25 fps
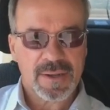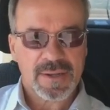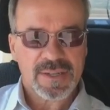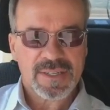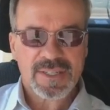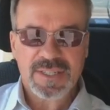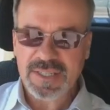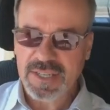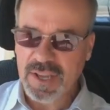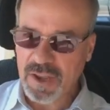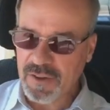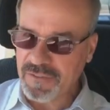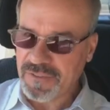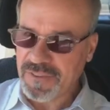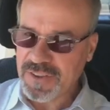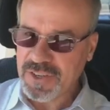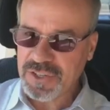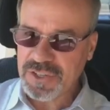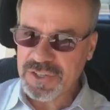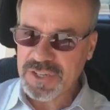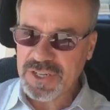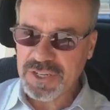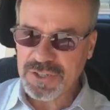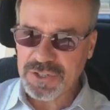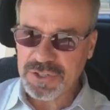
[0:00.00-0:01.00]

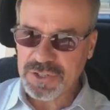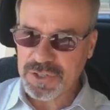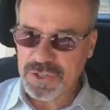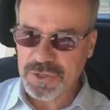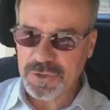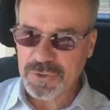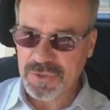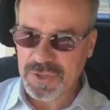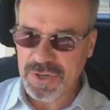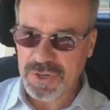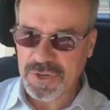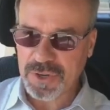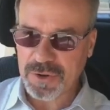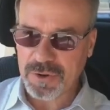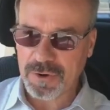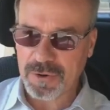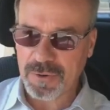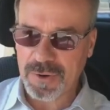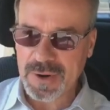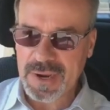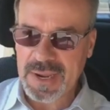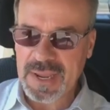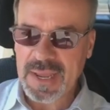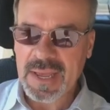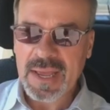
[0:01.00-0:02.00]
Selfishness to the
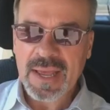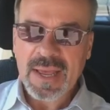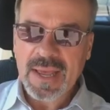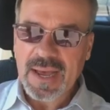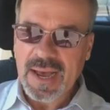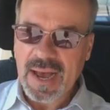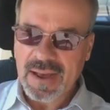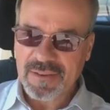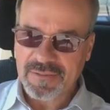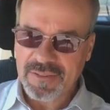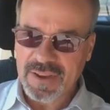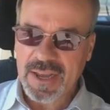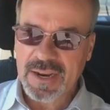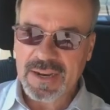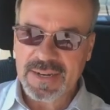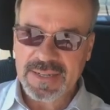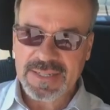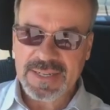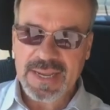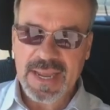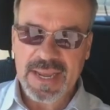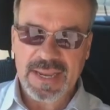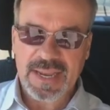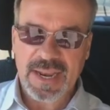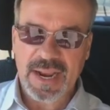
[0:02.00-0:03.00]
degree, I've got to
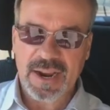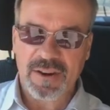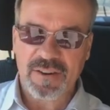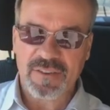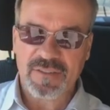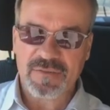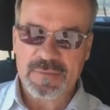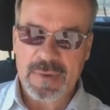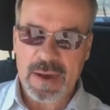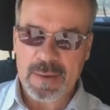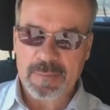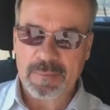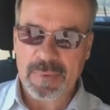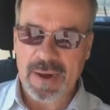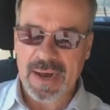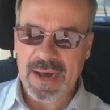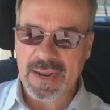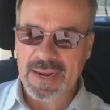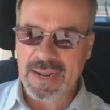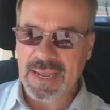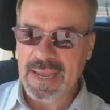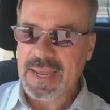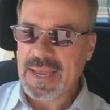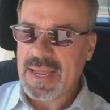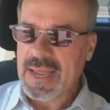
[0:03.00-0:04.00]
take care of my
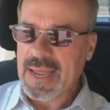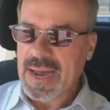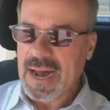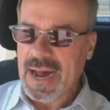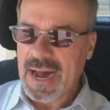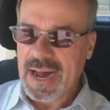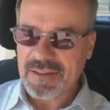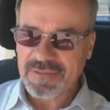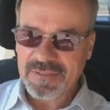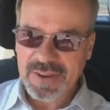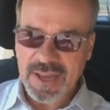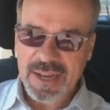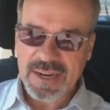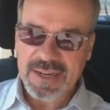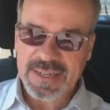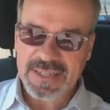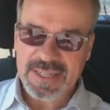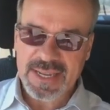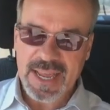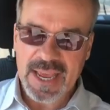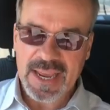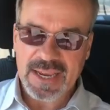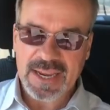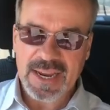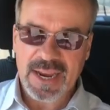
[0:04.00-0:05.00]
body. I've got to
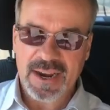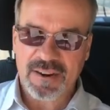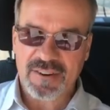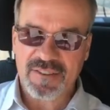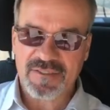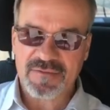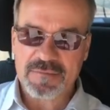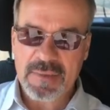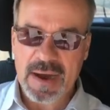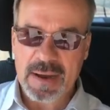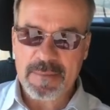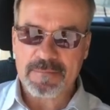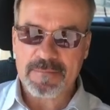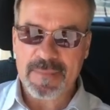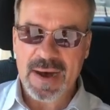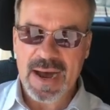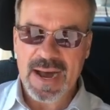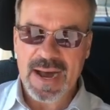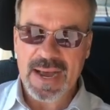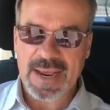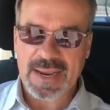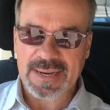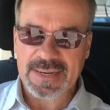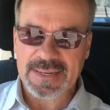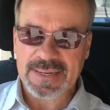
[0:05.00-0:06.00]
take care of my
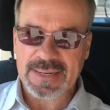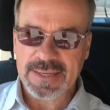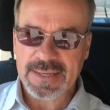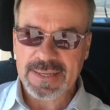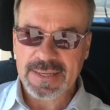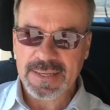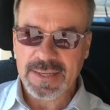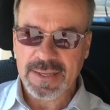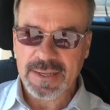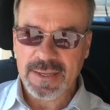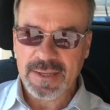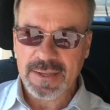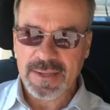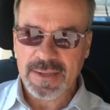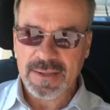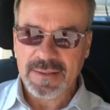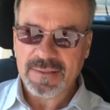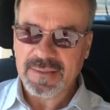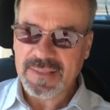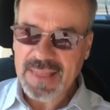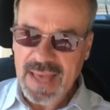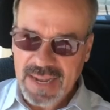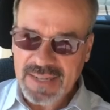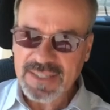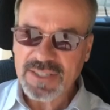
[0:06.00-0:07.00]
mind.
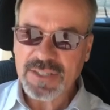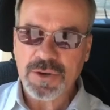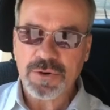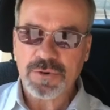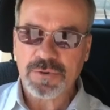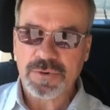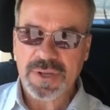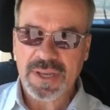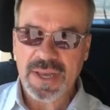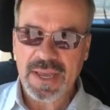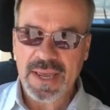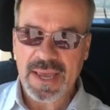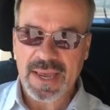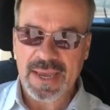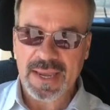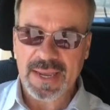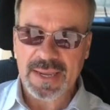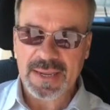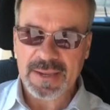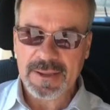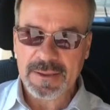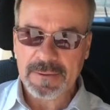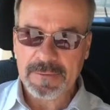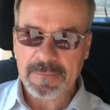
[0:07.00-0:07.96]
That's okay.